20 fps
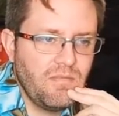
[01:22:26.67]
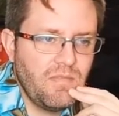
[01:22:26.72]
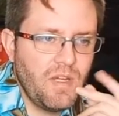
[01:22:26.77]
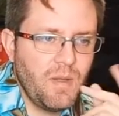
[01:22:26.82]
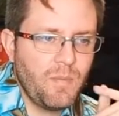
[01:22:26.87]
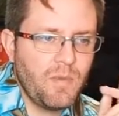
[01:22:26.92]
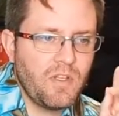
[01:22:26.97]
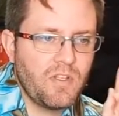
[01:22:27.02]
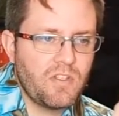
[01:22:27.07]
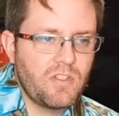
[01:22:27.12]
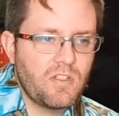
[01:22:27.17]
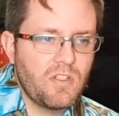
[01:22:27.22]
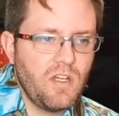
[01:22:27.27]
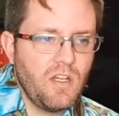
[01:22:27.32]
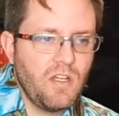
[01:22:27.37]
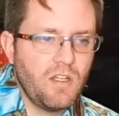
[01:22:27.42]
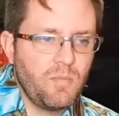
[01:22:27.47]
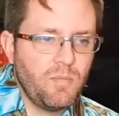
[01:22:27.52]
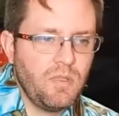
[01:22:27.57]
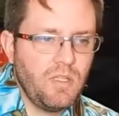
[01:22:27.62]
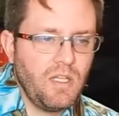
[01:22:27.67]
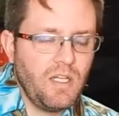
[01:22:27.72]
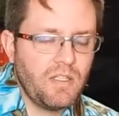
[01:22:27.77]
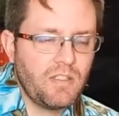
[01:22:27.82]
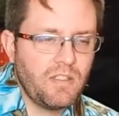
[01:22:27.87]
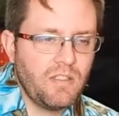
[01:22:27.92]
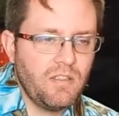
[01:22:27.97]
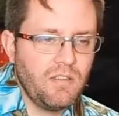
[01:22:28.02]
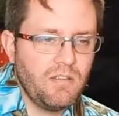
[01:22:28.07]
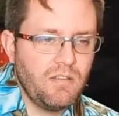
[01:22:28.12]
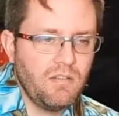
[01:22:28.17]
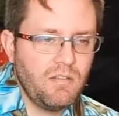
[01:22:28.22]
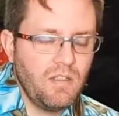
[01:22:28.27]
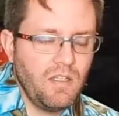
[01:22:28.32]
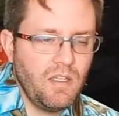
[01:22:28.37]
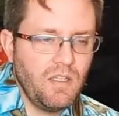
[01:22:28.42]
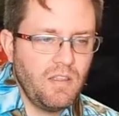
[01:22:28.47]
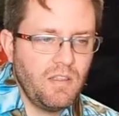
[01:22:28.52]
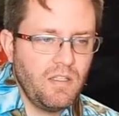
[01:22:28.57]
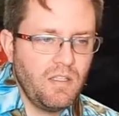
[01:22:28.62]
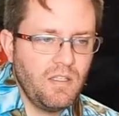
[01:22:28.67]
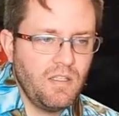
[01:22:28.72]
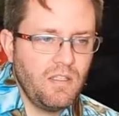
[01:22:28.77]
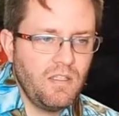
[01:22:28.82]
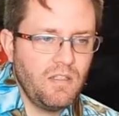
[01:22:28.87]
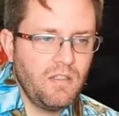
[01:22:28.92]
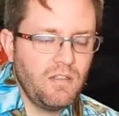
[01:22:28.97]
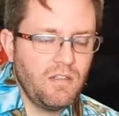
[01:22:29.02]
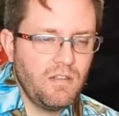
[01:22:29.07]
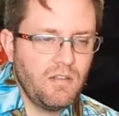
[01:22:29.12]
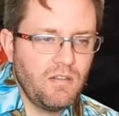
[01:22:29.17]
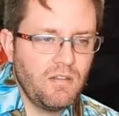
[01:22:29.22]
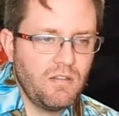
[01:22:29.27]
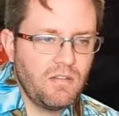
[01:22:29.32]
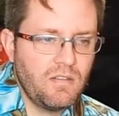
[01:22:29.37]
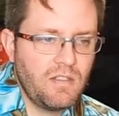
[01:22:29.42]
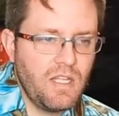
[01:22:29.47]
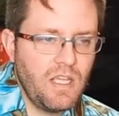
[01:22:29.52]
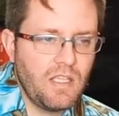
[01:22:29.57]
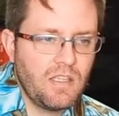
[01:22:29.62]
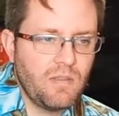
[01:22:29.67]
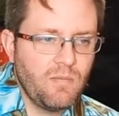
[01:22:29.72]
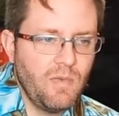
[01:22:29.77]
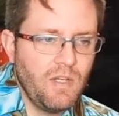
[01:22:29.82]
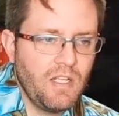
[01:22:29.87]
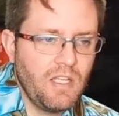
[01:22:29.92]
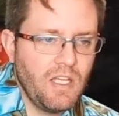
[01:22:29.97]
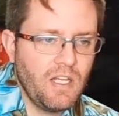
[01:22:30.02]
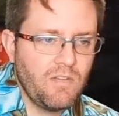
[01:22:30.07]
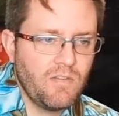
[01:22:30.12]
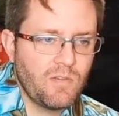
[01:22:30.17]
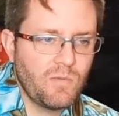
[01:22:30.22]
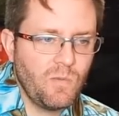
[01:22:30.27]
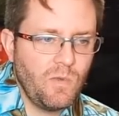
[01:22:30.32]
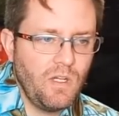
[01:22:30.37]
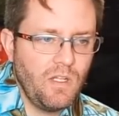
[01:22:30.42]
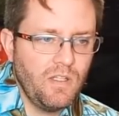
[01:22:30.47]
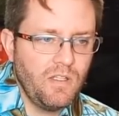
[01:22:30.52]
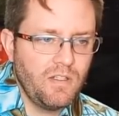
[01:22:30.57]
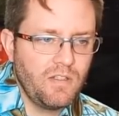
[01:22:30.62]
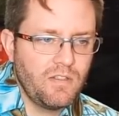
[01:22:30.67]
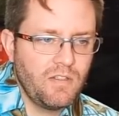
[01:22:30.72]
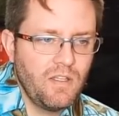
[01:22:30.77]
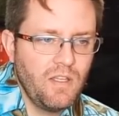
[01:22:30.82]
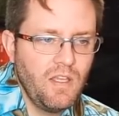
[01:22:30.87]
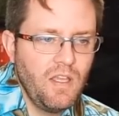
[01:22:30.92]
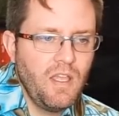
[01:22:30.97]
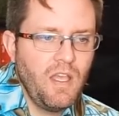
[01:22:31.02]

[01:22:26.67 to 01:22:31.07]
I'm going to snog Plotkin and then take the money out of his wallet.